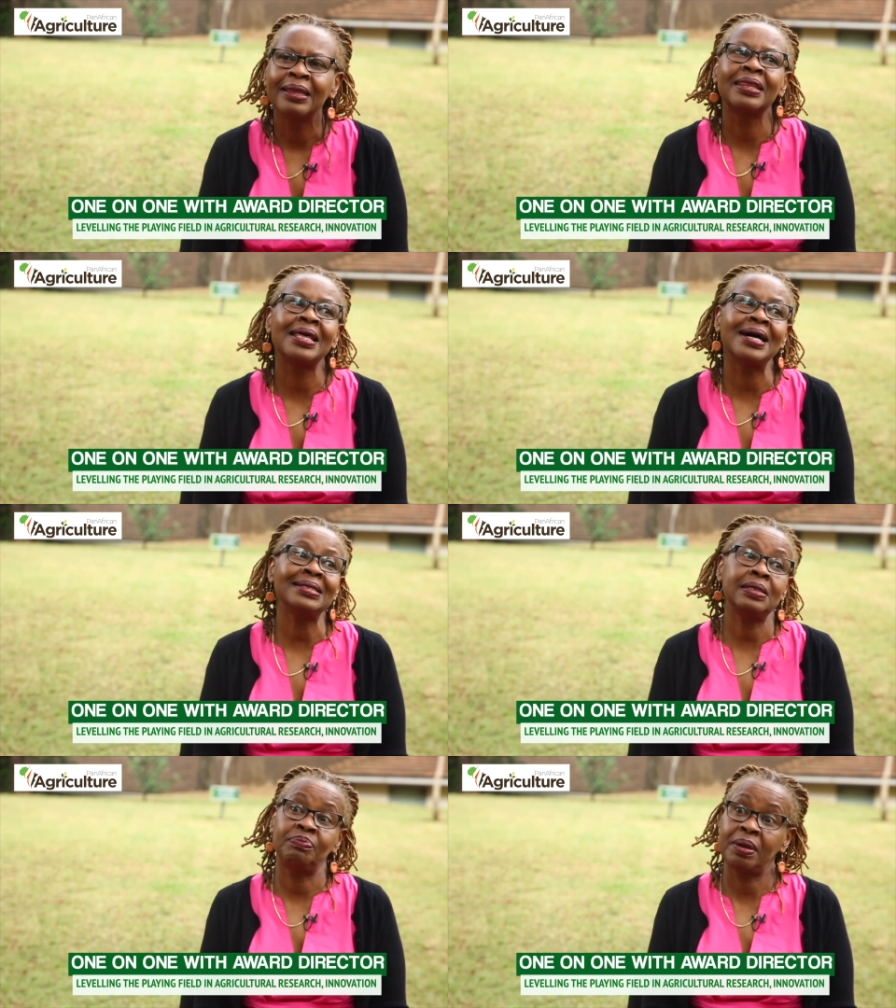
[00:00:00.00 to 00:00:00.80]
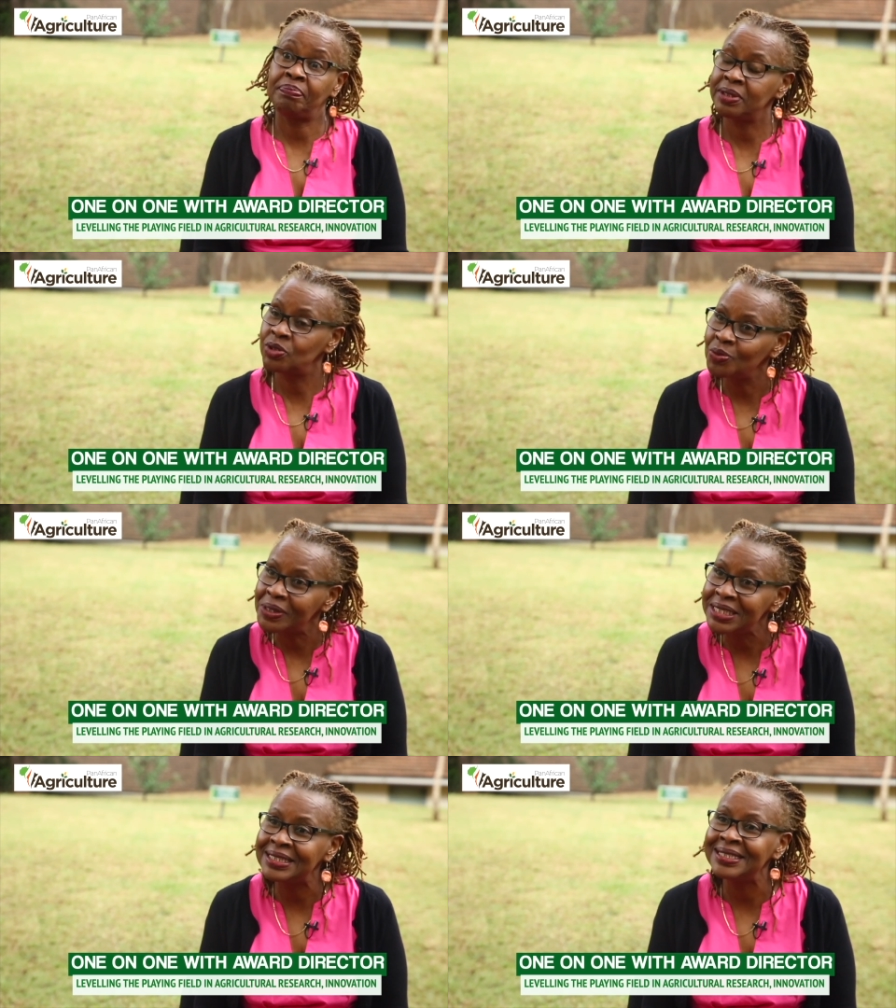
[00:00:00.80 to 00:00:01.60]
that
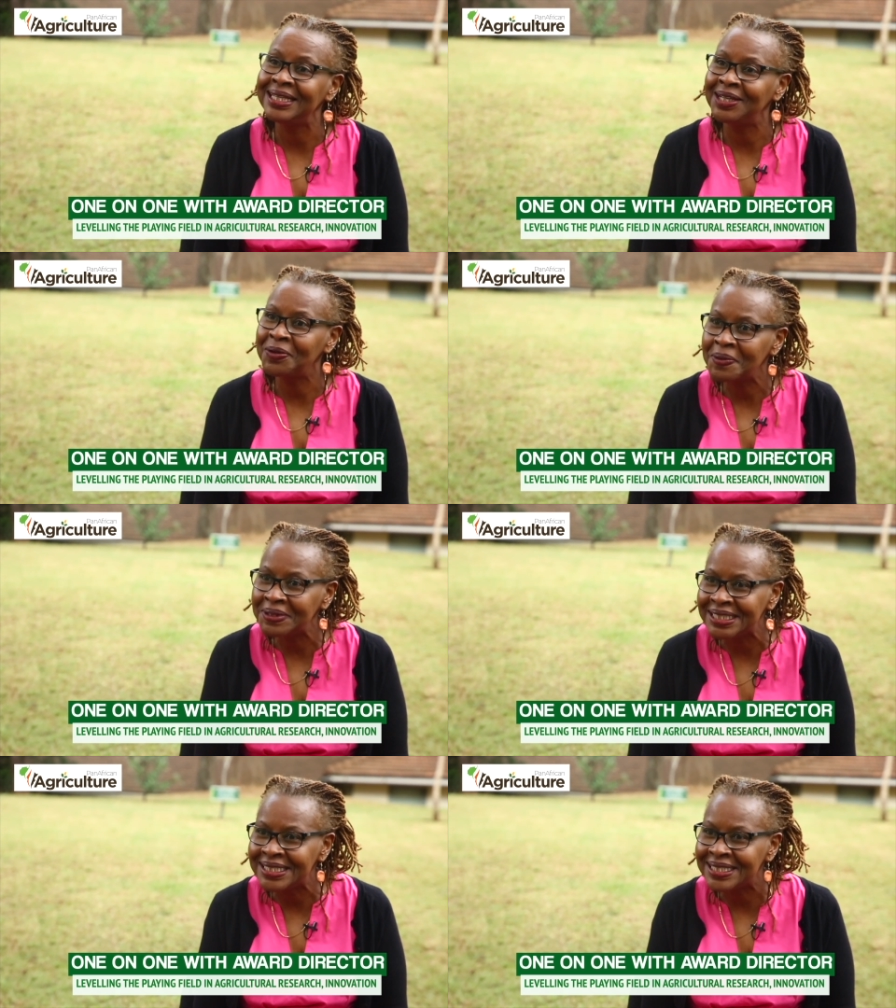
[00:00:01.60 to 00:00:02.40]
perpetuate inequality.